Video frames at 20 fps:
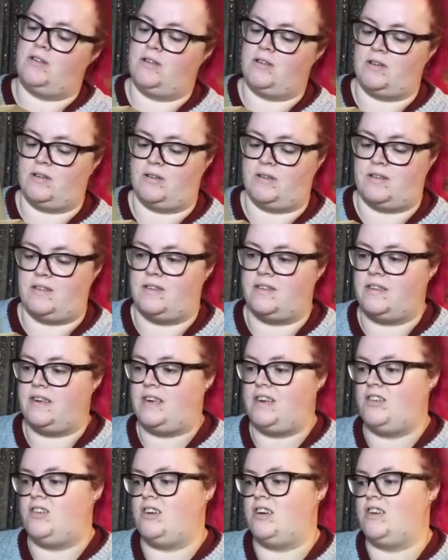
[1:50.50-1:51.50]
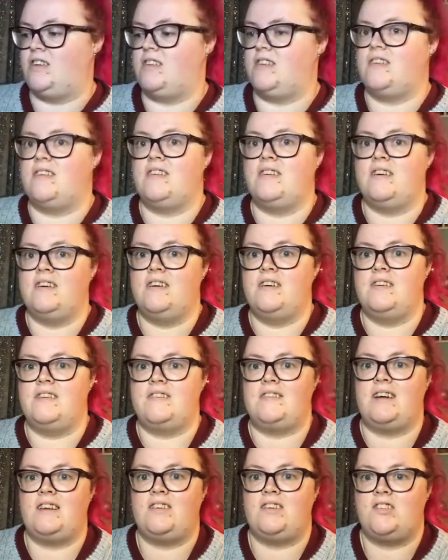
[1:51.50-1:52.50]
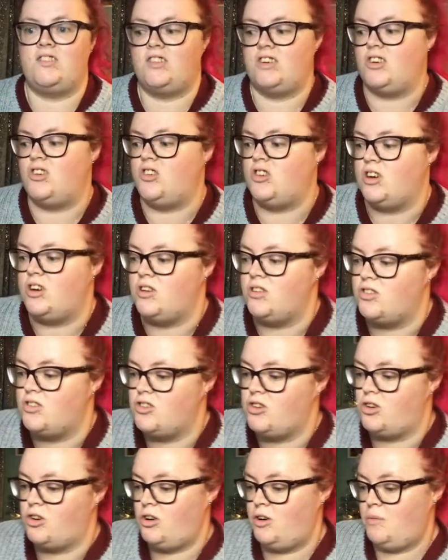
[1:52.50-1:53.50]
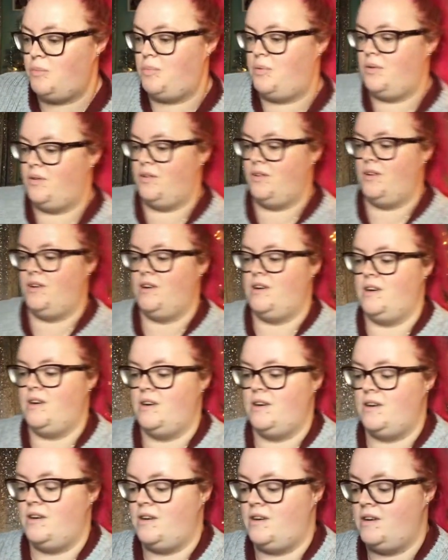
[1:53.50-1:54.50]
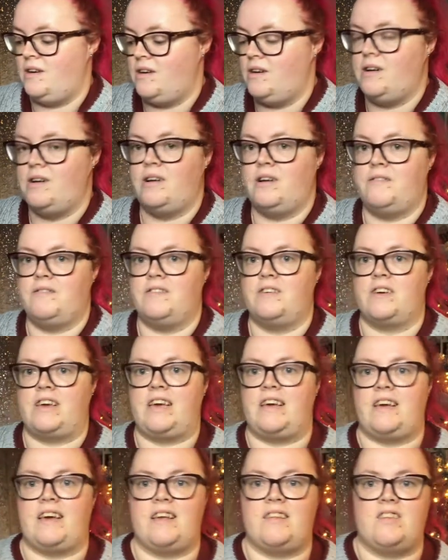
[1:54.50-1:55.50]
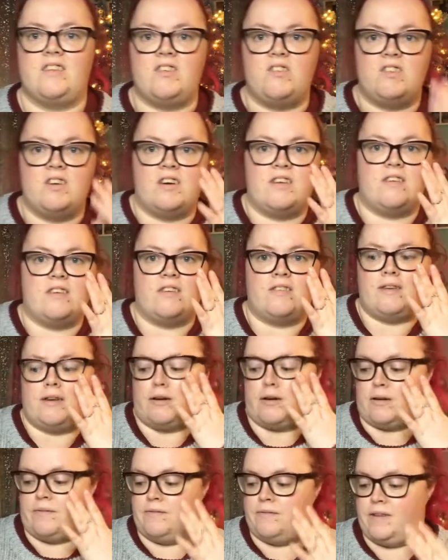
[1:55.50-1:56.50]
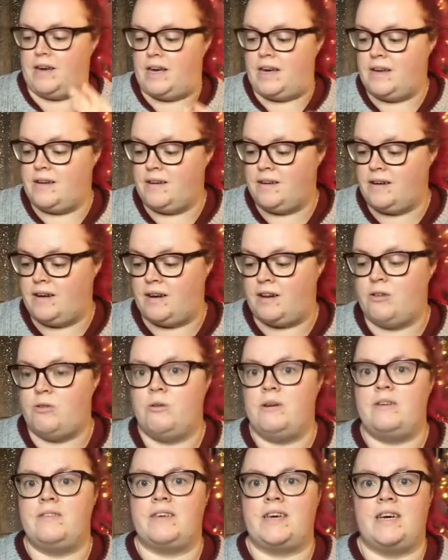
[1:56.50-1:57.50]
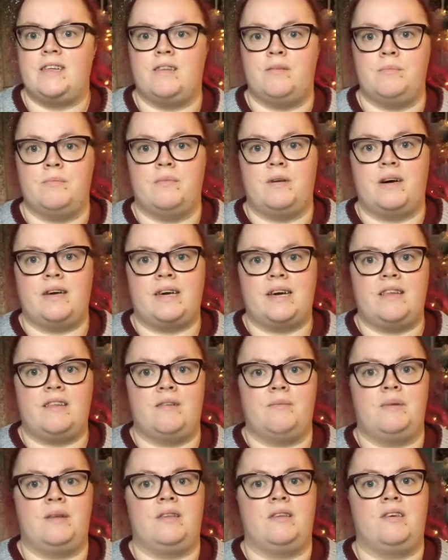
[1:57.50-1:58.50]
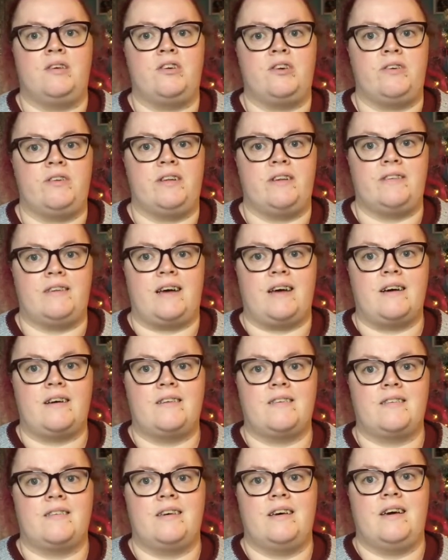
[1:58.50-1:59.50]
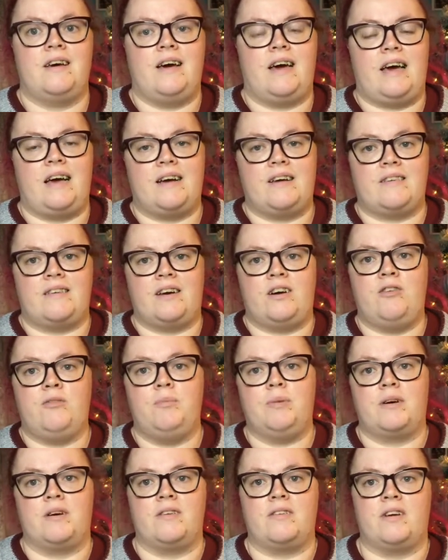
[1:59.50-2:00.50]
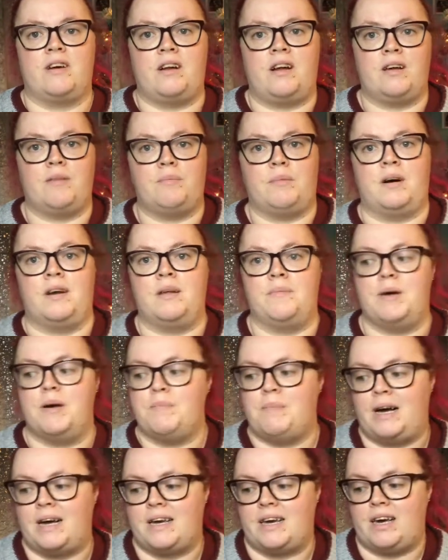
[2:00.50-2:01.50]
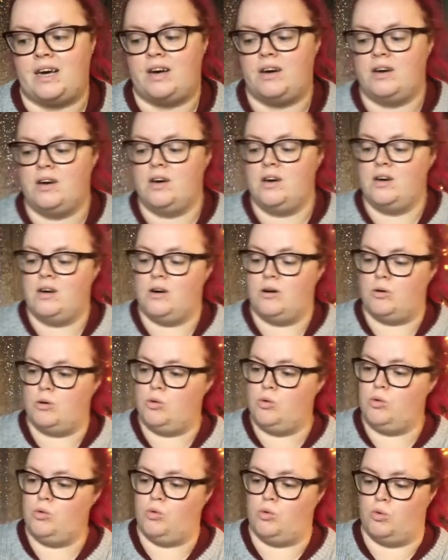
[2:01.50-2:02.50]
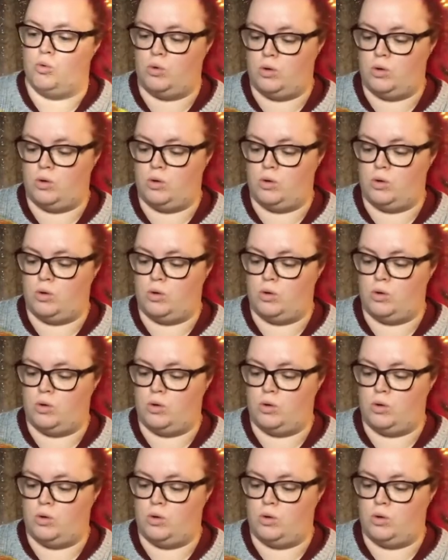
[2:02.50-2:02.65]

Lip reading: What's the t-shirt? Standard t-shirt on top. Love the Geek Gear t-shirts, they're so comfy. And I get them in the unisex XL because I like mine a bit baggier. Ooh,